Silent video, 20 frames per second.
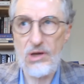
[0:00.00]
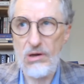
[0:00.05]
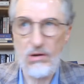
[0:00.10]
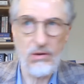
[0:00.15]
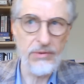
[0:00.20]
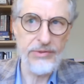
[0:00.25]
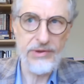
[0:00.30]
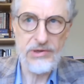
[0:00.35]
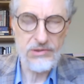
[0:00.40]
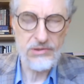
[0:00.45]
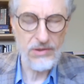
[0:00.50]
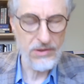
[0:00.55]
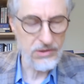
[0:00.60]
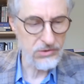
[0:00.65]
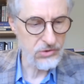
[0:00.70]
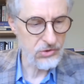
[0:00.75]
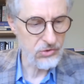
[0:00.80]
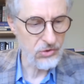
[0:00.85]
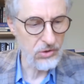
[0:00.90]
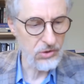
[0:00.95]
"Oh, these are the
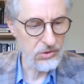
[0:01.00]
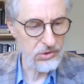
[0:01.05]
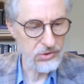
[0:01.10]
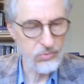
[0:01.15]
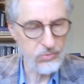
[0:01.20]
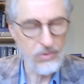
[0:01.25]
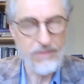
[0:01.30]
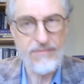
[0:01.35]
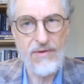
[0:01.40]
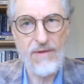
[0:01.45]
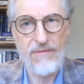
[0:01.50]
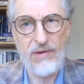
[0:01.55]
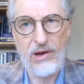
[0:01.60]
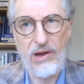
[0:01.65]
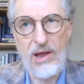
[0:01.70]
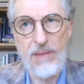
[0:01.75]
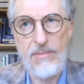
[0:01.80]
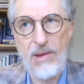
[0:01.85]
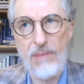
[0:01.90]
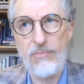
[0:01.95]
strongest we've ever
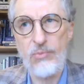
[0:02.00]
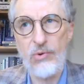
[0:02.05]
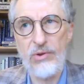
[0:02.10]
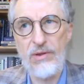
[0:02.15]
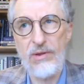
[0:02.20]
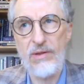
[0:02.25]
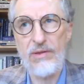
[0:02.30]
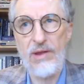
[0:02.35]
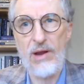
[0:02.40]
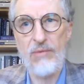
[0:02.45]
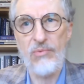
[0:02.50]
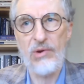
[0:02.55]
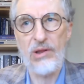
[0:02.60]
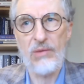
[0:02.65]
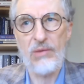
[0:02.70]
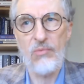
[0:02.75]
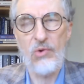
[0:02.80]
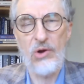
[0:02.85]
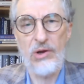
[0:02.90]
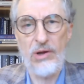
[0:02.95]
come up with," and they really
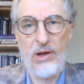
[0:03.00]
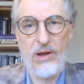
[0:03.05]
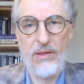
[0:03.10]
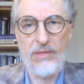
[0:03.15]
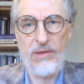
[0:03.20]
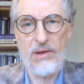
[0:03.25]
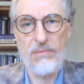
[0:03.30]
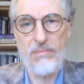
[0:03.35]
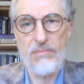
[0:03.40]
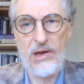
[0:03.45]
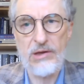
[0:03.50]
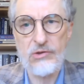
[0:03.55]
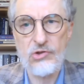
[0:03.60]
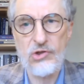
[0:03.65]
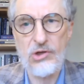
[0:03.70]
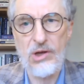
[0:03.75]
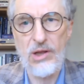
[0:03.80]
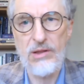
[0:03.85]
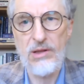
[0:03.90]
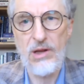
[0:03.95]
weren't anything much.
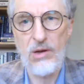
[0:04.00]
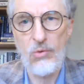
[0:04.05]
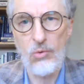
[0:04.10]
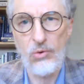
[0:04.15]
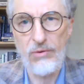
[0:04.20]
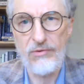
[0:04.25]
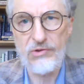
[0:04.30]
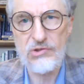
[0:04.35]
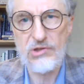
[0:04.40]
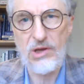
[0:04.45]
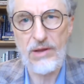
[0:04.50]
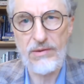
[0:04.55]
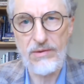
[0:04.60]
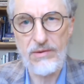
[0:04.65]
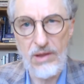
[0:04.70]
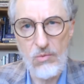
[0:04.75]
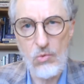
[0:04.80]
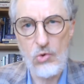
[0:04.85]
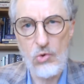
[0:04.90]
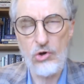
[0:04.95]
And then all of a sudden
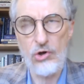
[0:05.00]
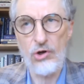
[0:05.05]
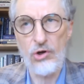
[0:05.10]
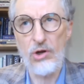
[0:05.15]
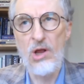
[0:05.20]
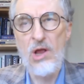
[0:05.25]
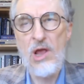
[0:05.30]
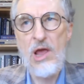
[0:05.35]
they were.